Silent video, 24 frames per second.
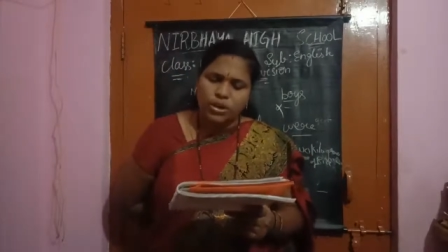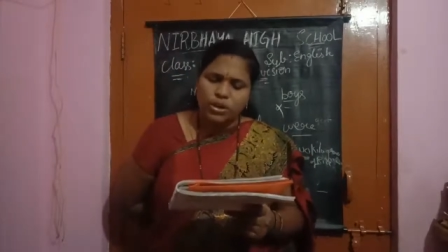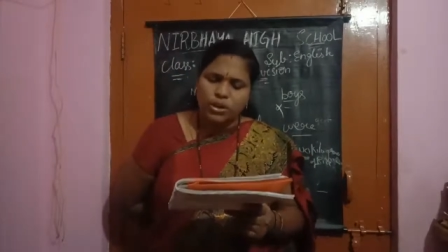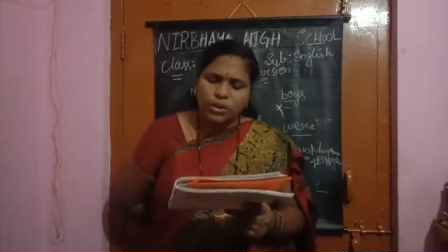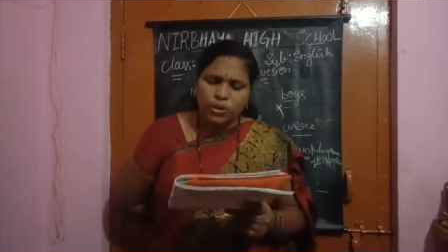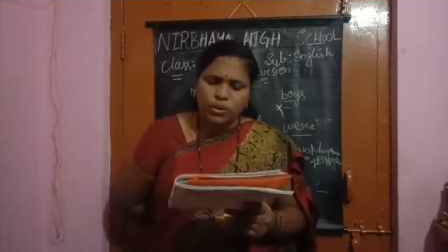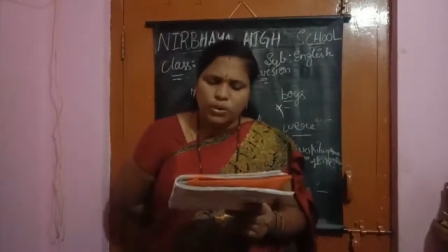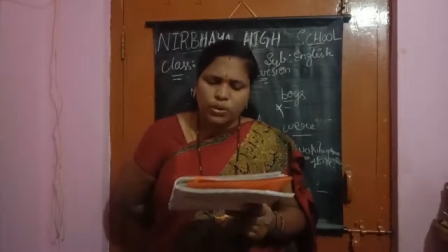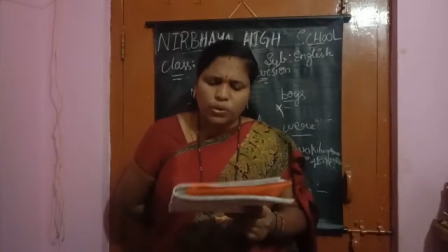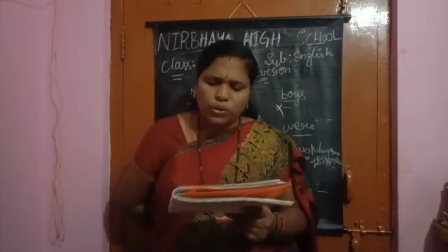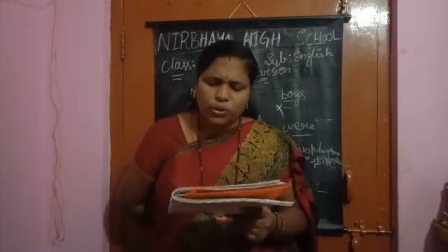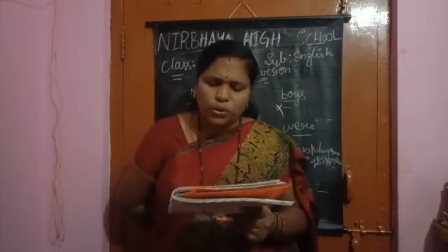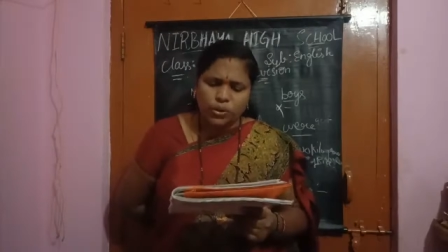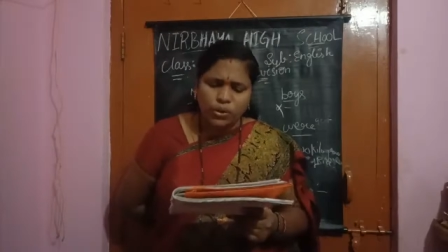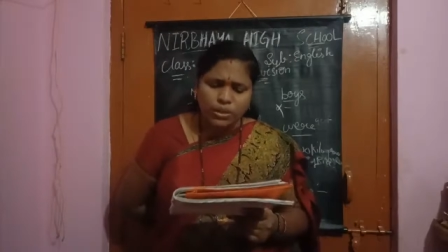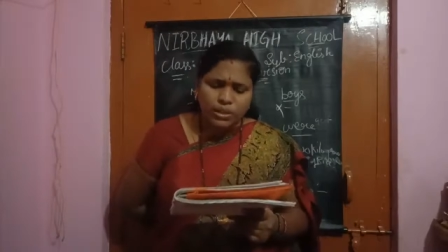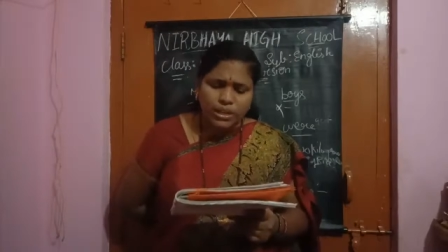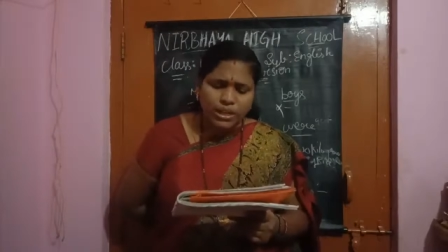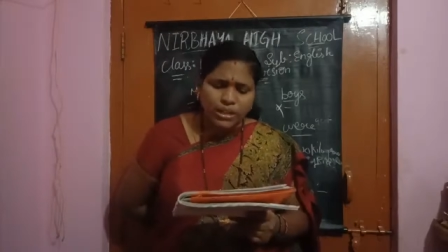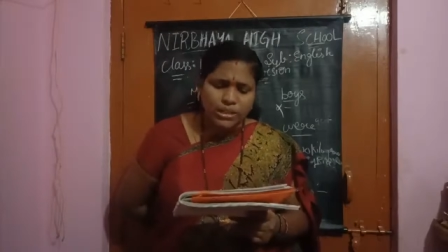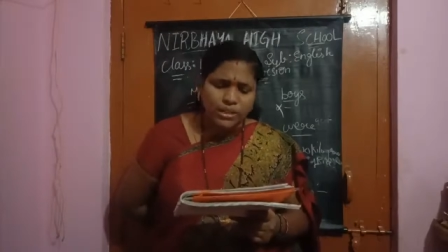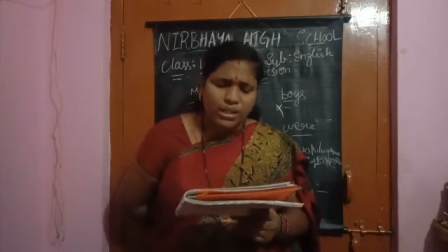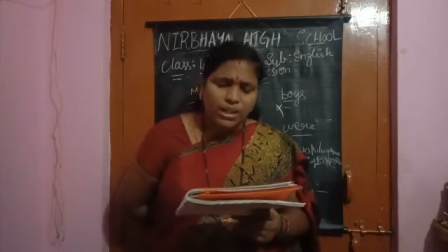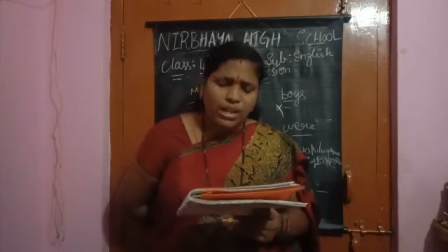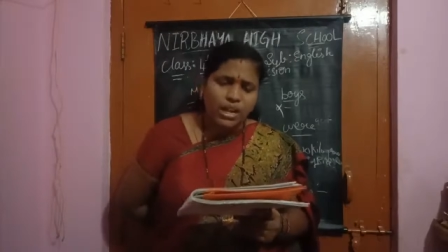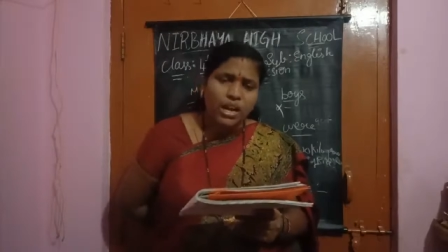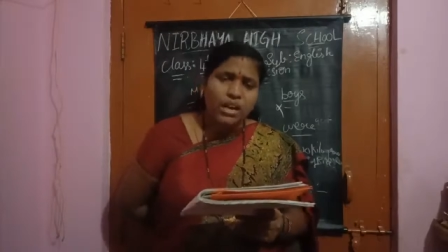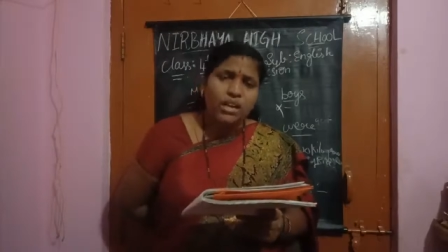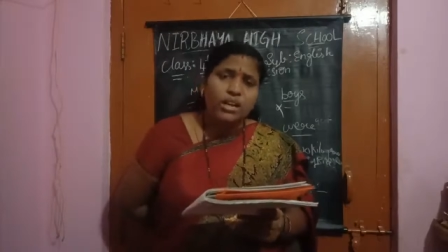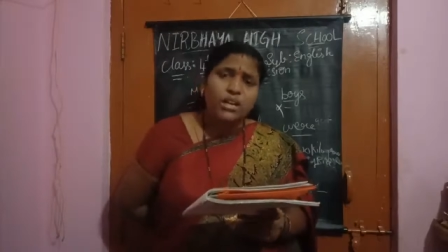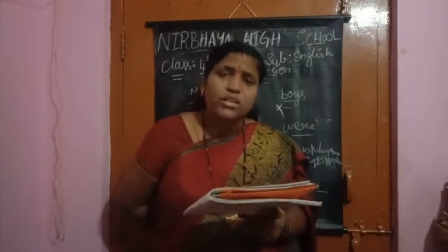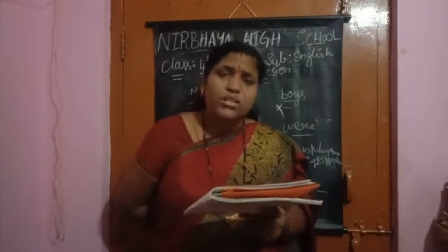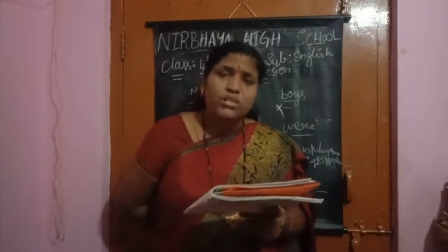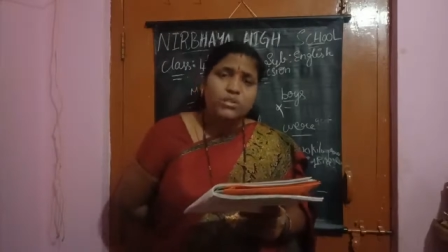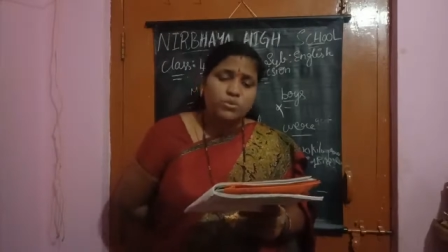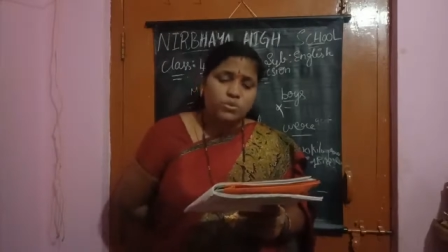Do you know that there are
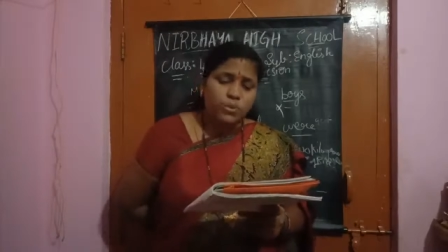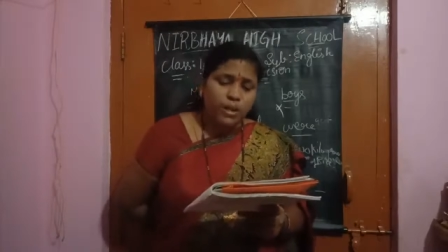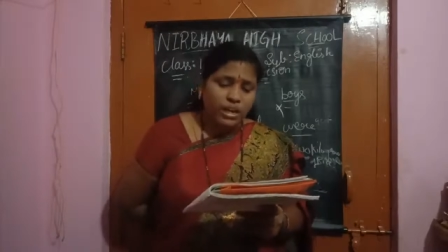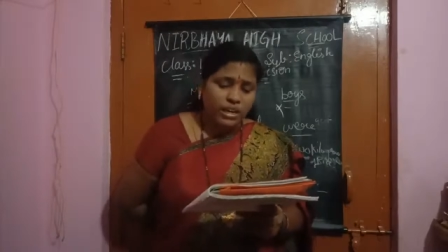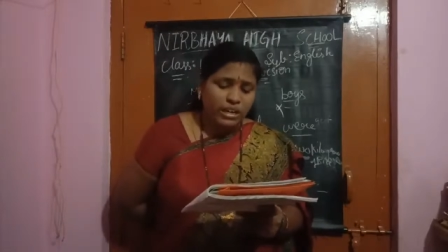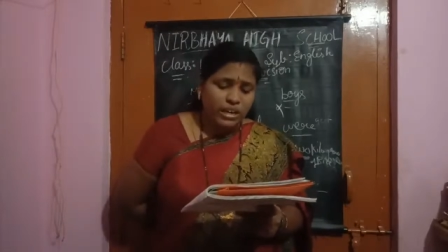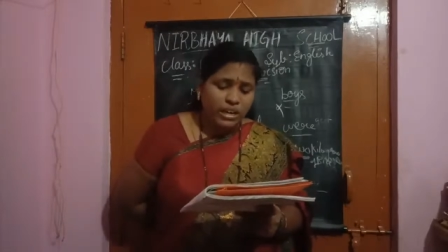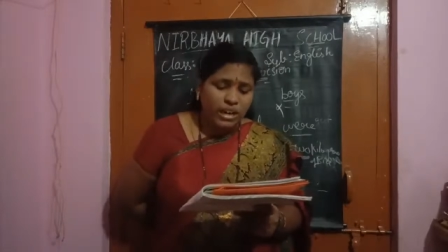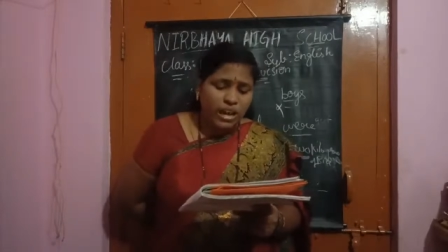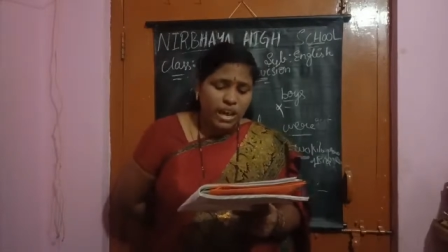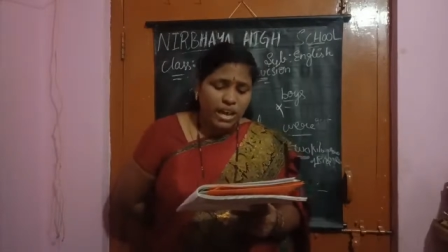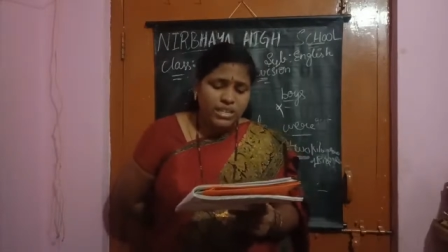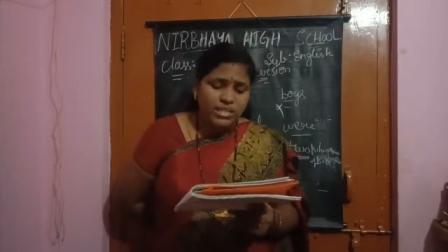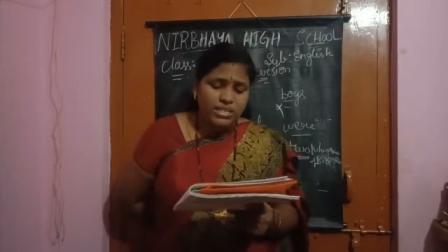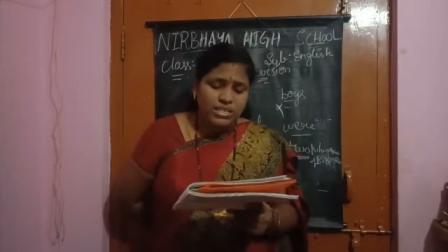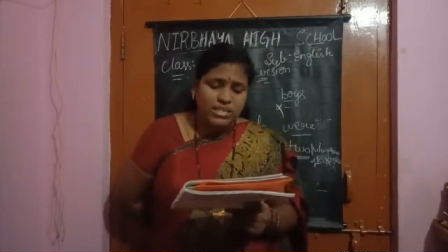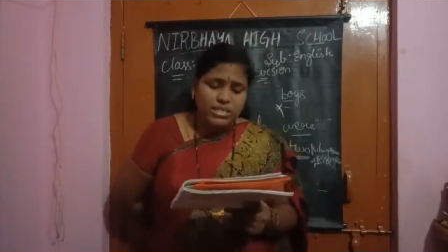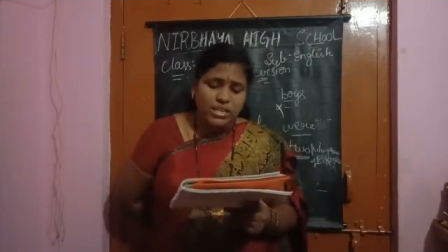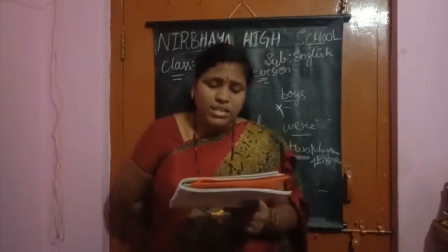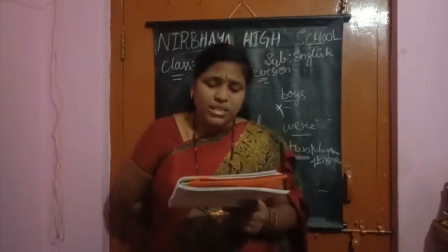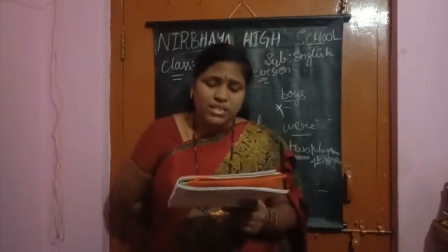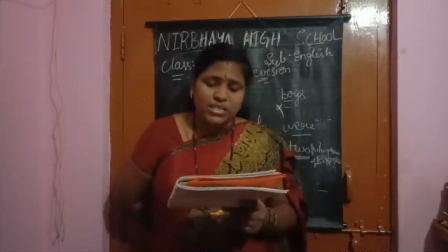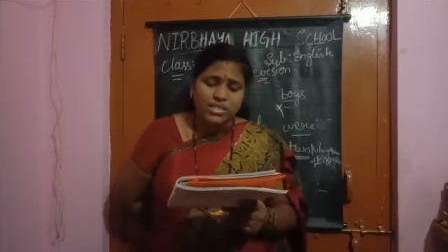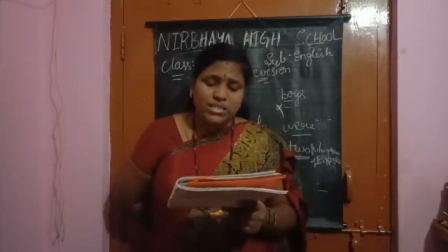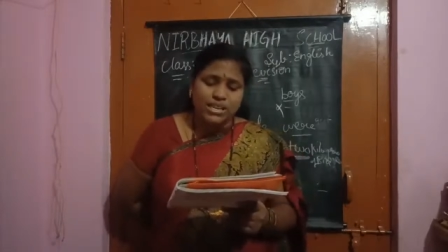29 states